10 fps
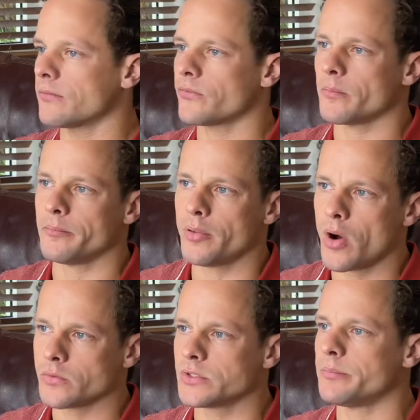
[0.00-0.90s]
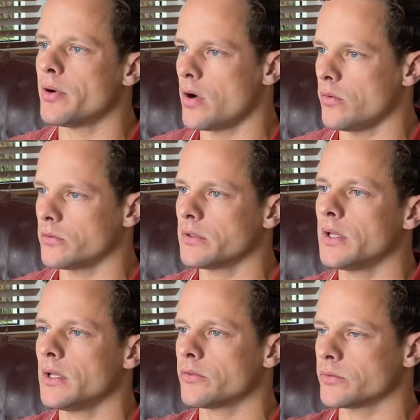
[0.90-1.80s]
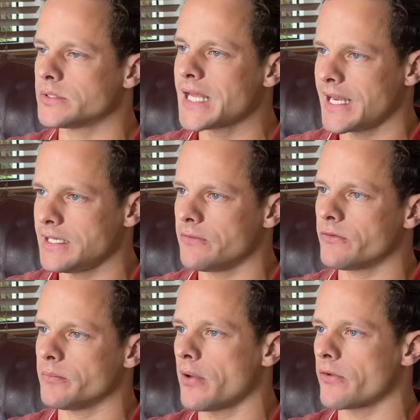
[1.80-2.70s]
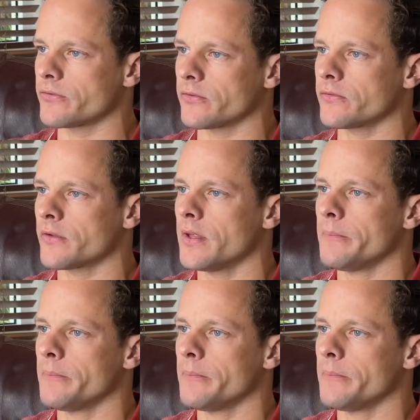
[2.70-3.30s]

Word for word: from bone to bone through tendons and muscles